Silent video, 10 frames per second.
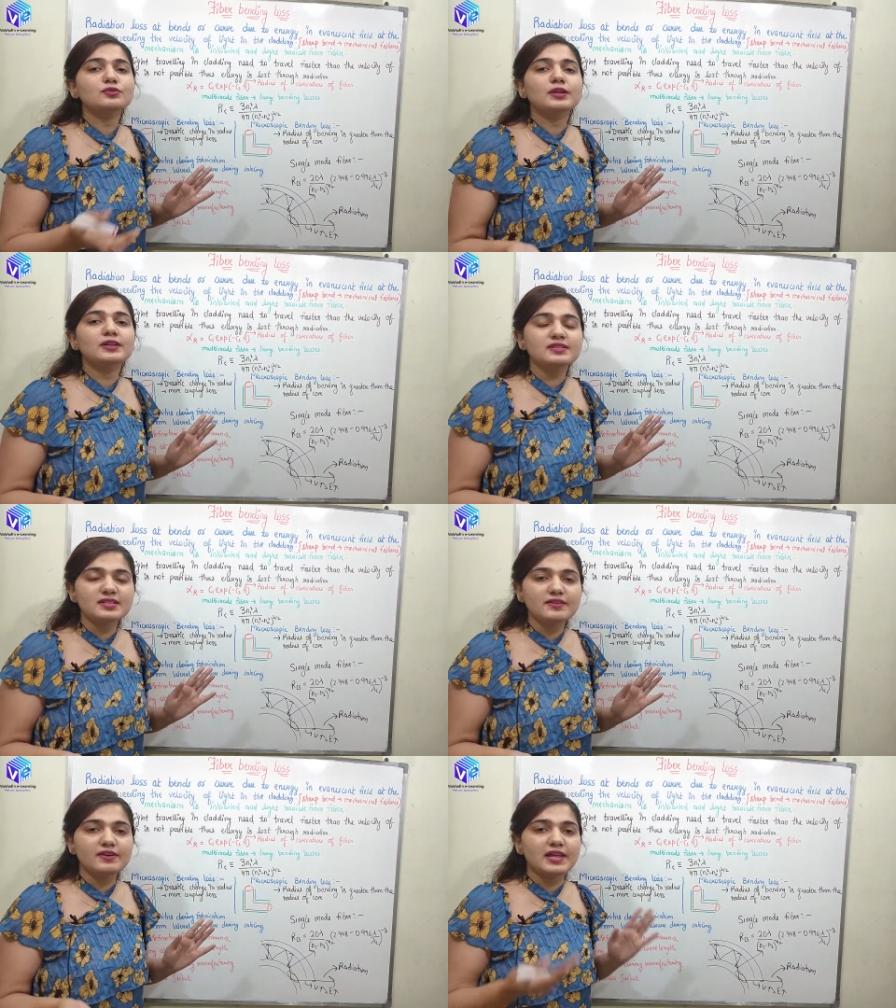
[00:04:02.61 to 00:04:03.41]
to the
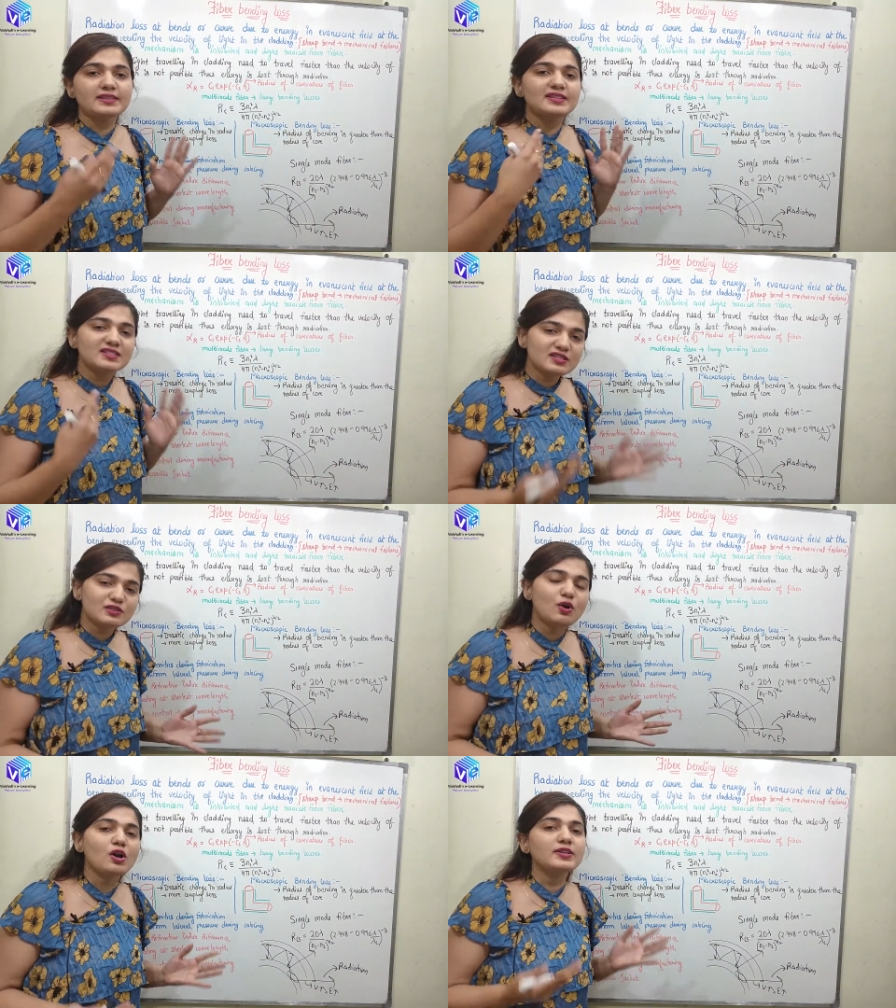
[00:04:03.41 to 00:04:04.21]
receiver and this
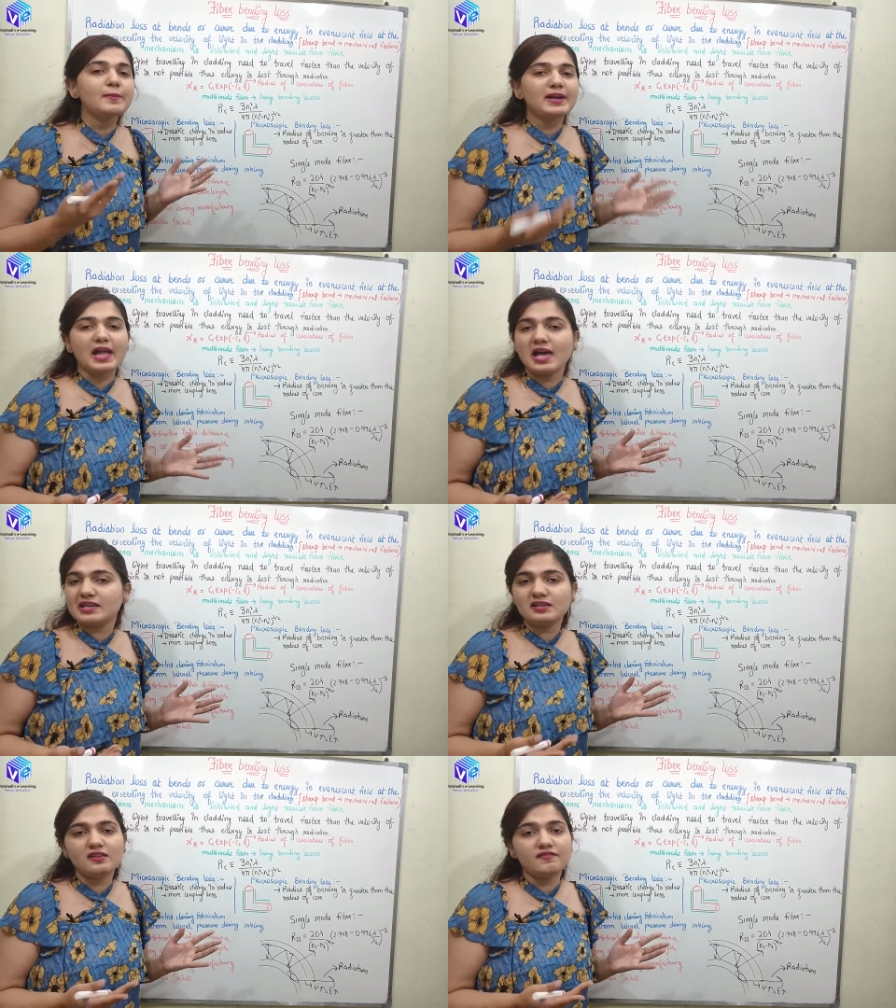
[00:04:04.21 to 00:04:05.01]
is called the
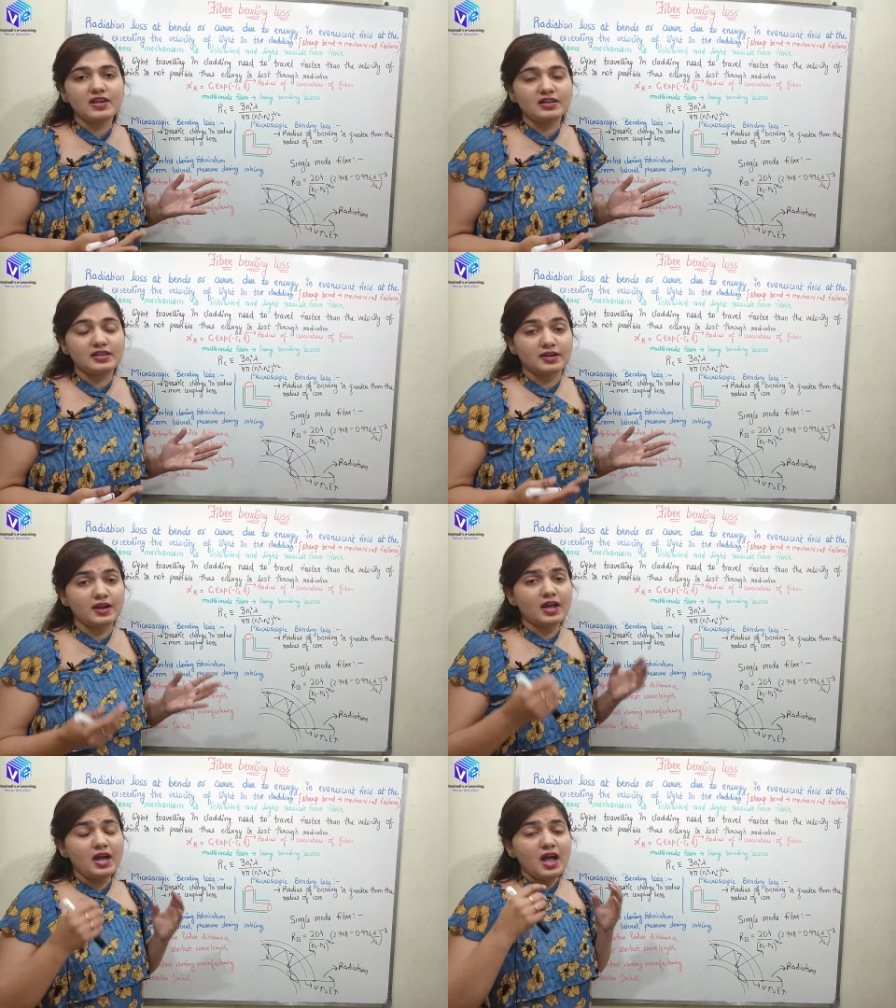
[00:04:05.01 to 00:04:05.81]
mechanical failure